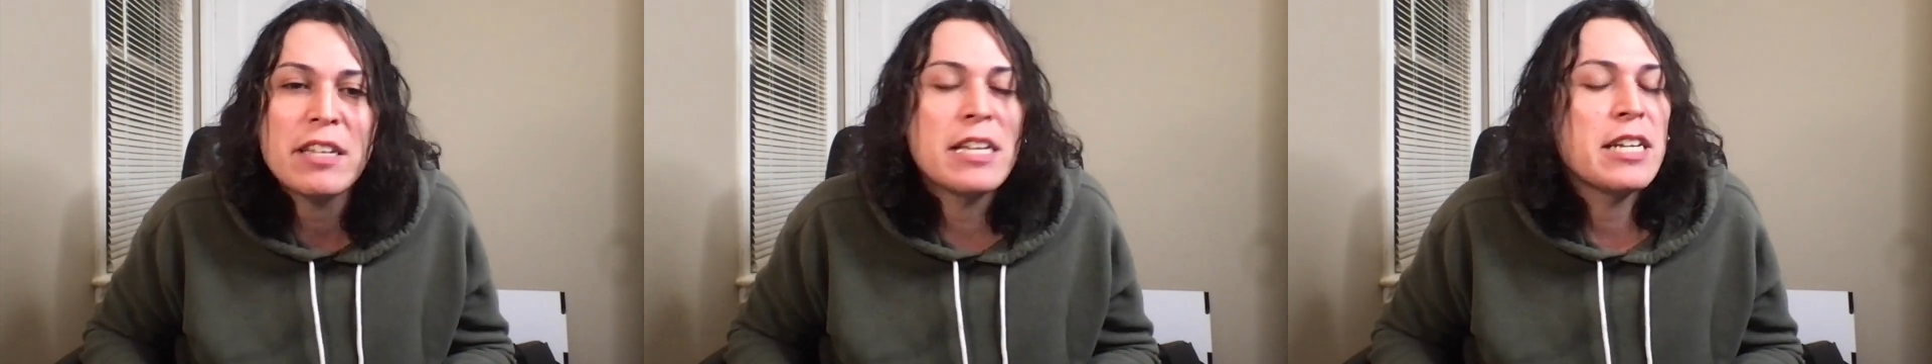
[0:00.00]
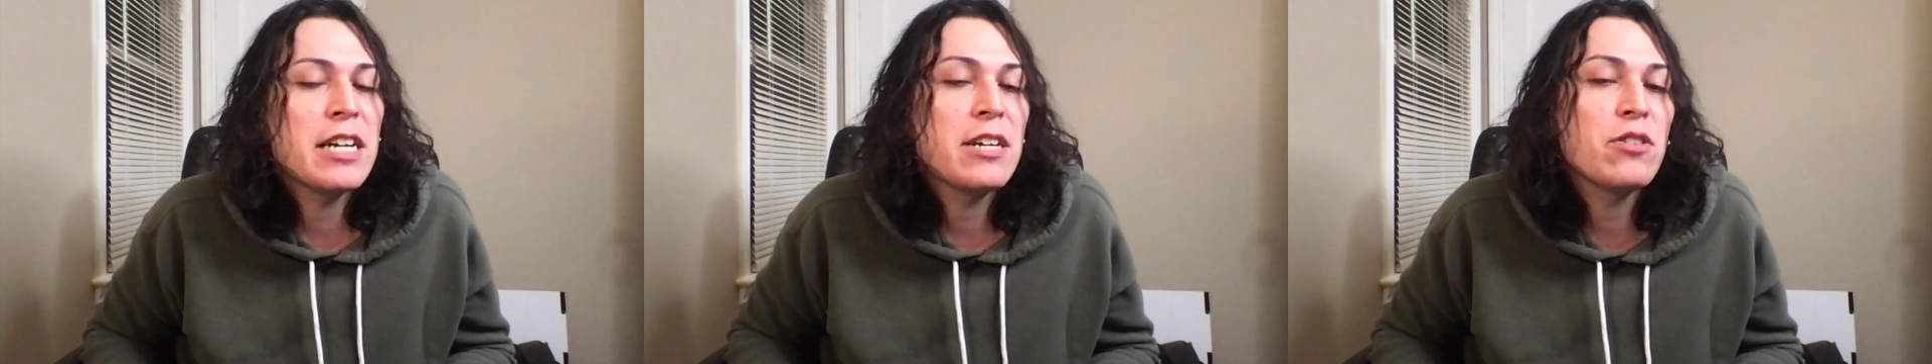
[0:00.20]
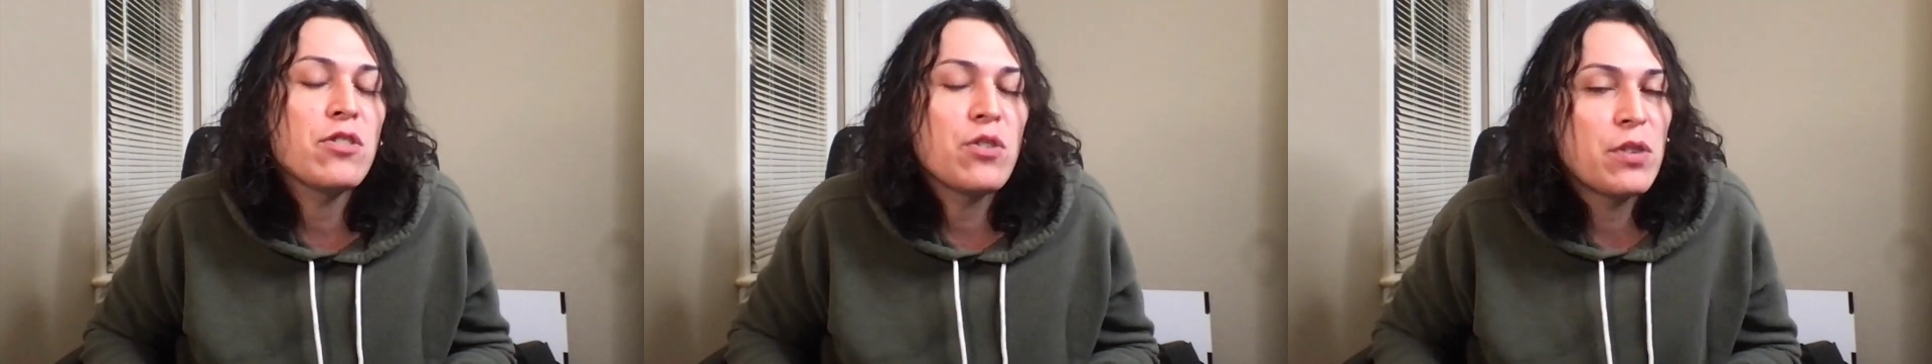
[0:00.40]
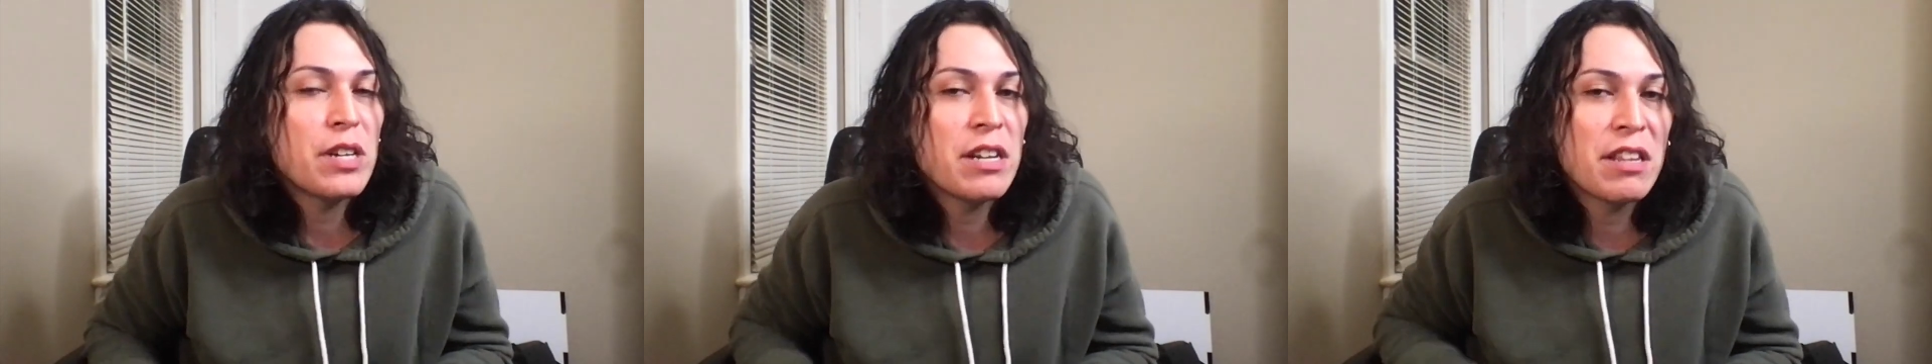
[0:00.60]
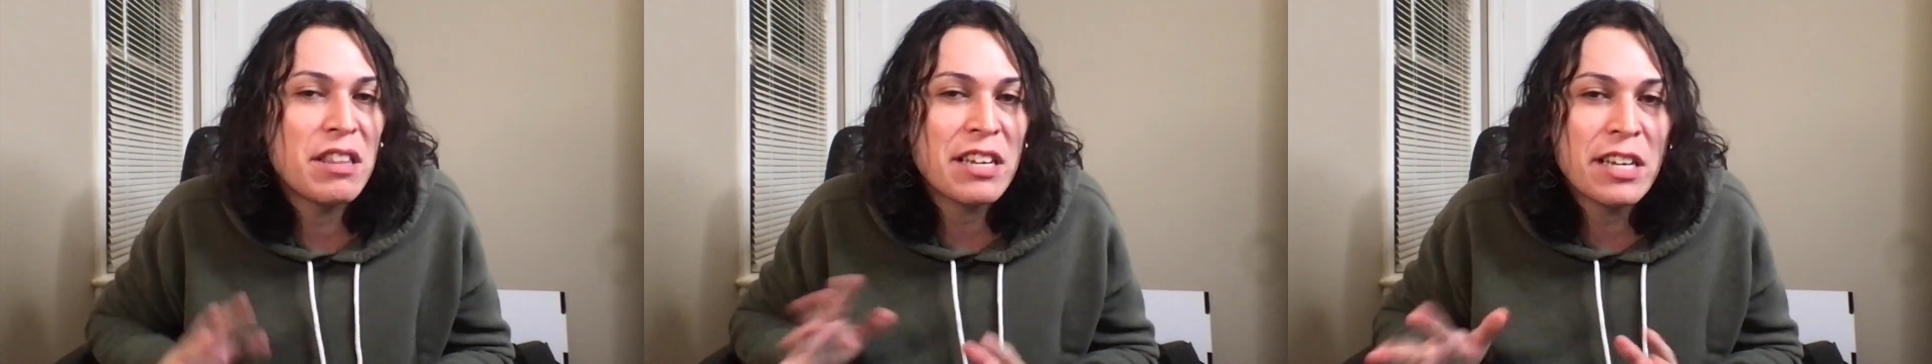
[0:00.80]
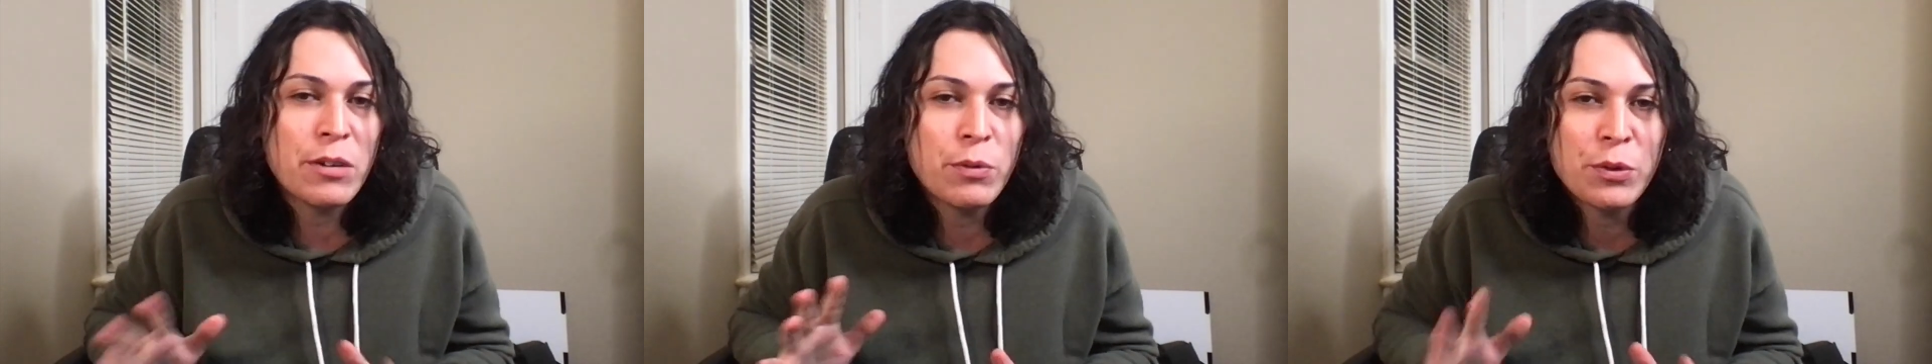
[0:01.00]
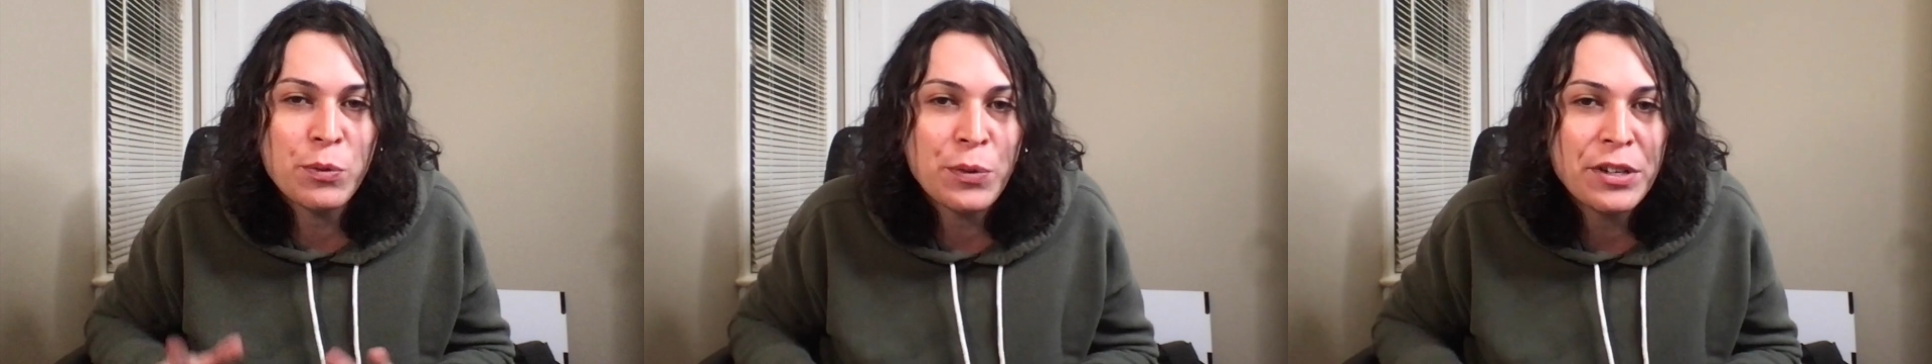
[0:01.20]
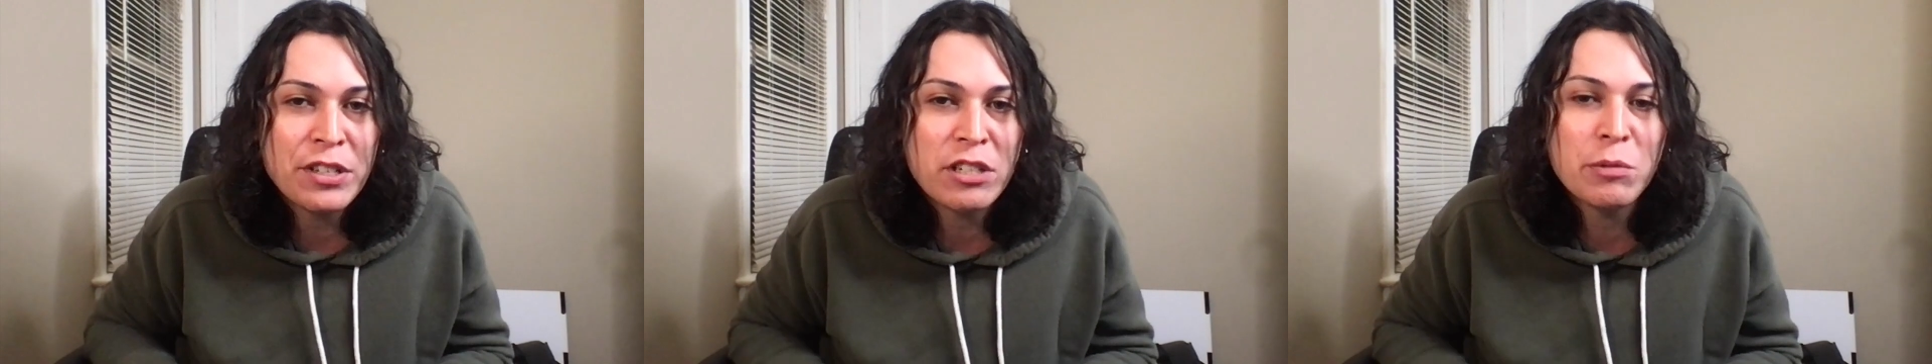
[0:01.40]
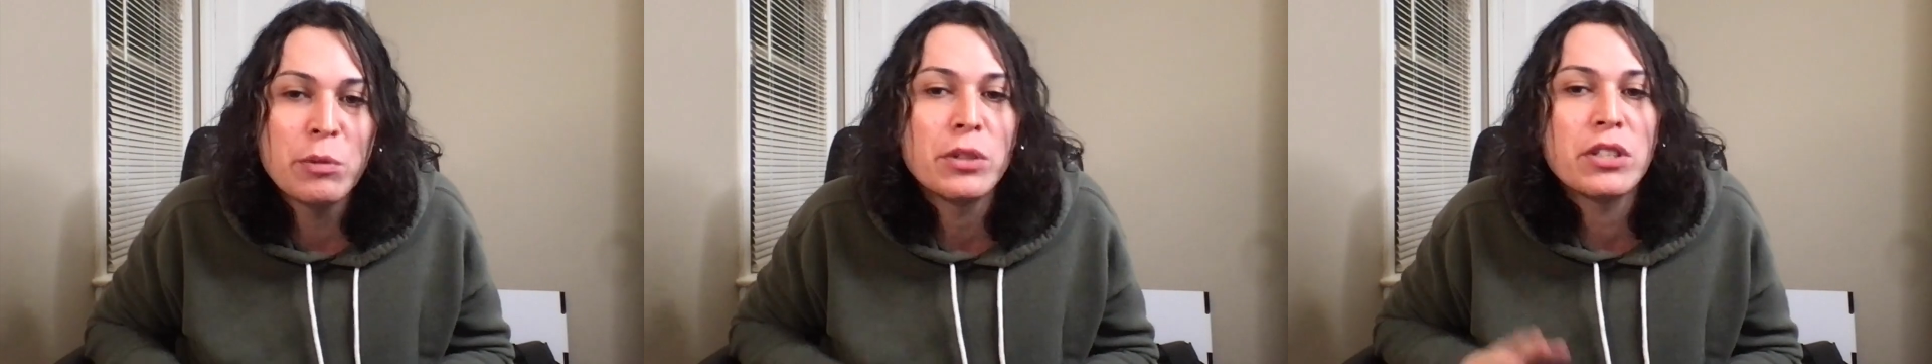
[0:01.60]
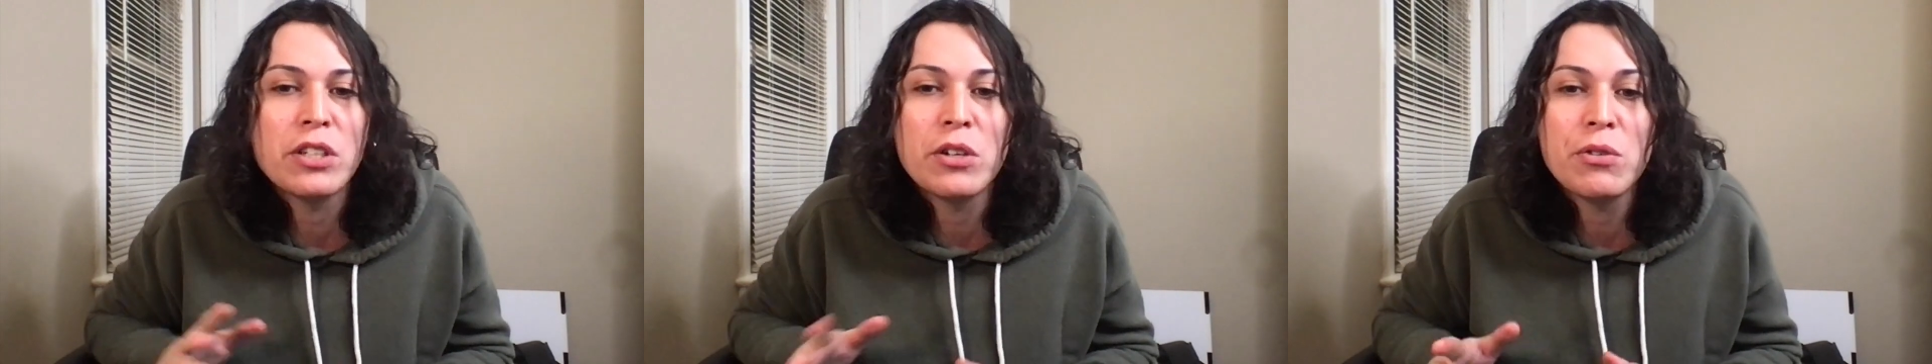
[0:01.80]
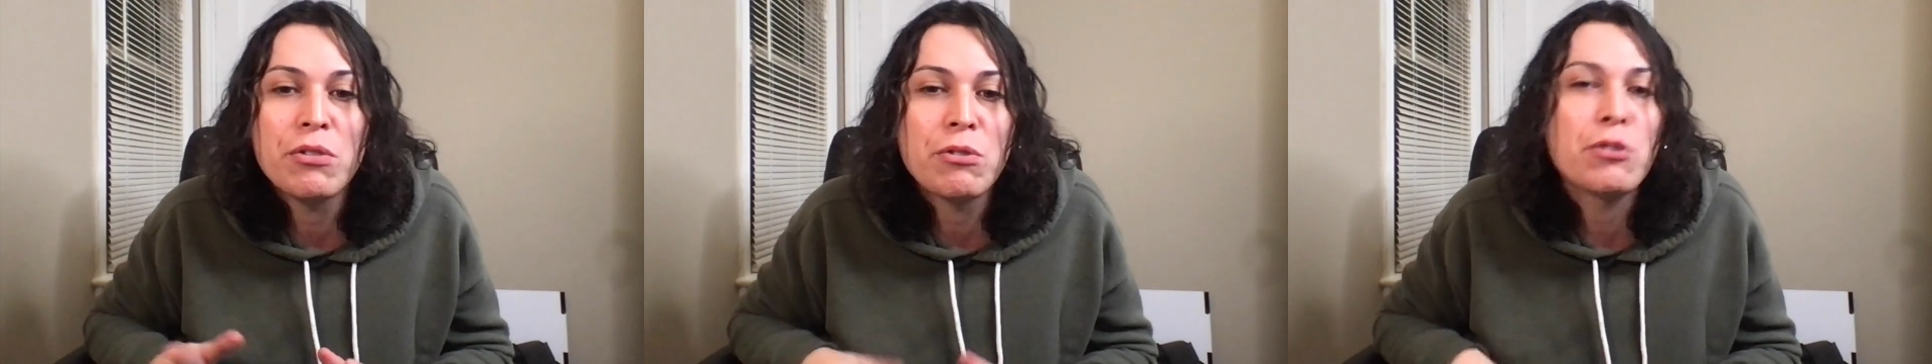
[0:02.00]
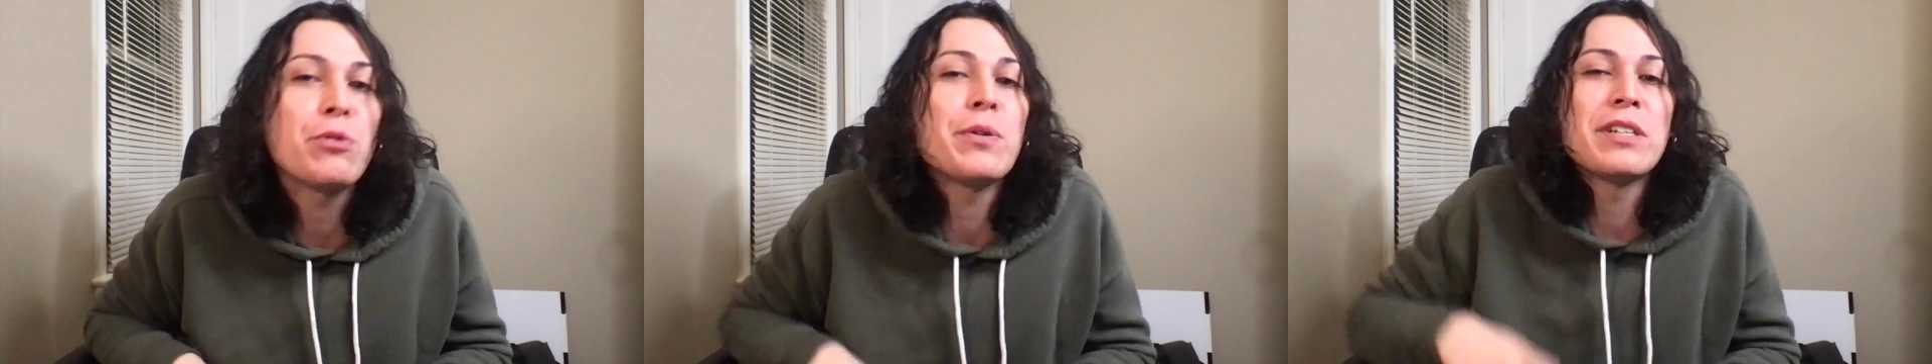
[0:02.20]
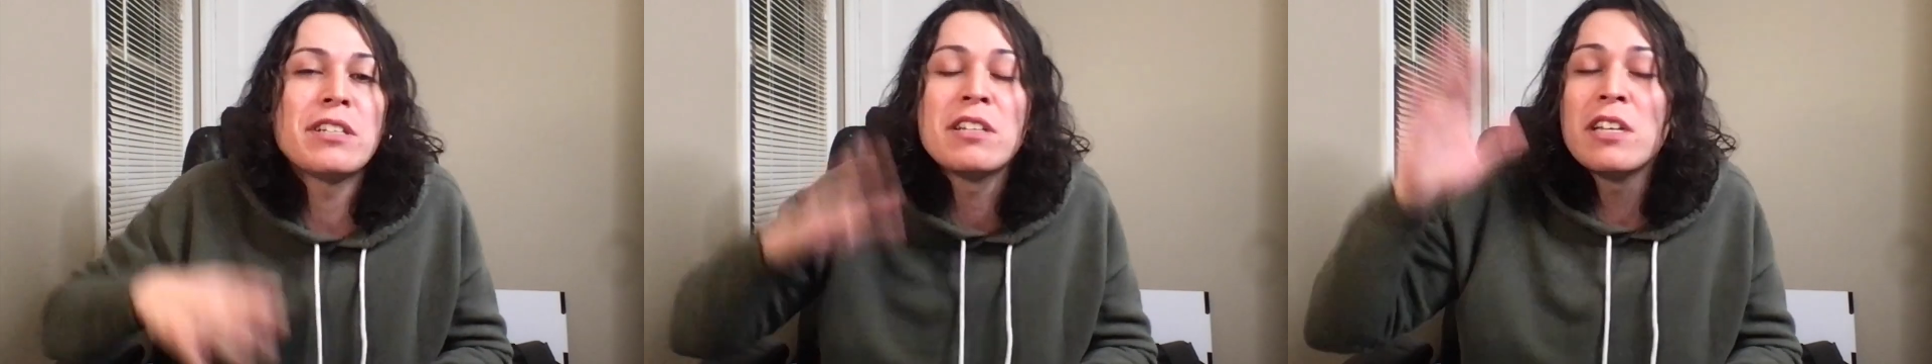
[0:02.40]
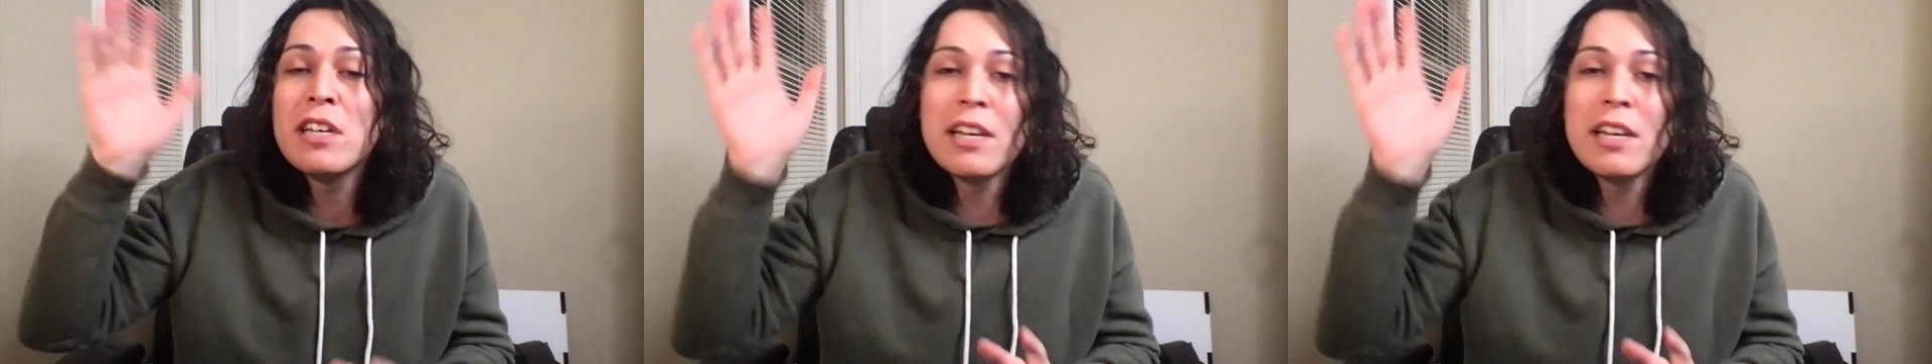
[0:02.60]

and I also didn't think it was reasonable to go through and